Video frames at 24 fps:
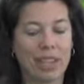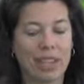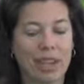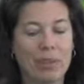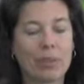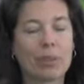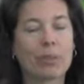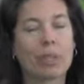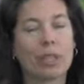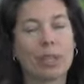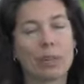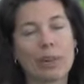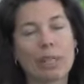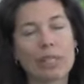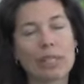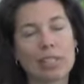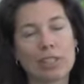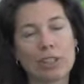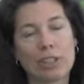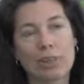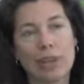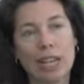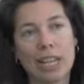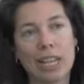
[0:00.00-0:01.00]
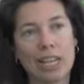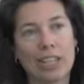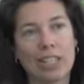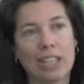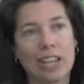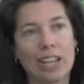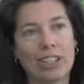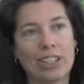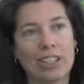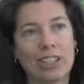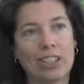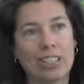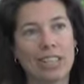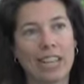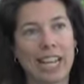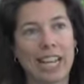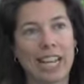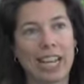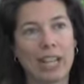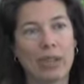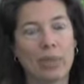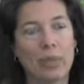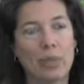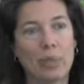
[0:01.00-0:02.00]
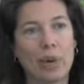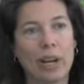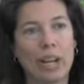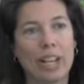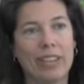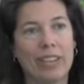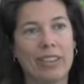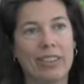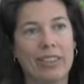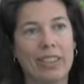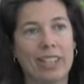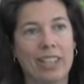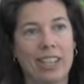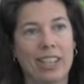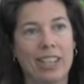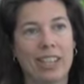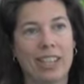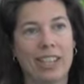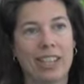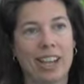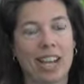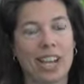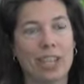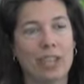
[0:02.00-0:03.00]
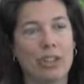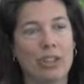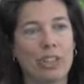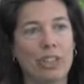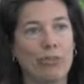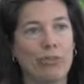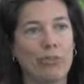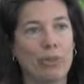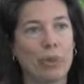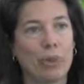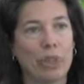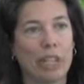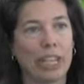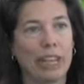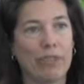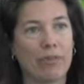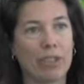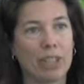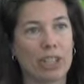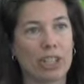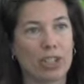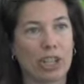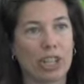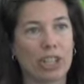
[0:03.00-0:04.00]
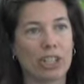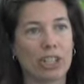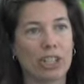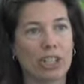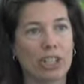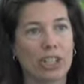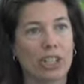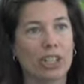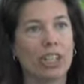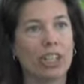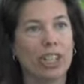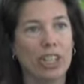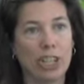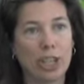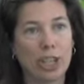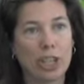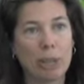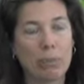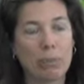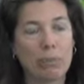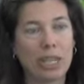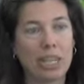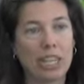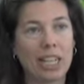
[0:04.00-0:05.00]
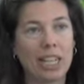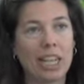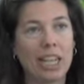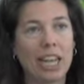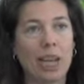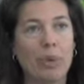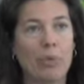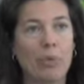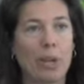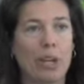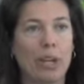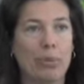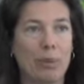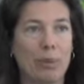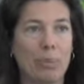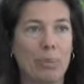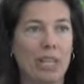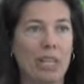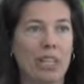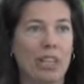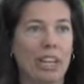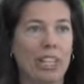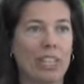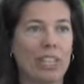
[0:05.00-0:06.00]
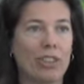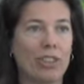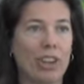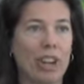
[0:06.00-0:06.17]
was really well situated to understand what the hydrogen fueling infrastructure could be and what it would be like to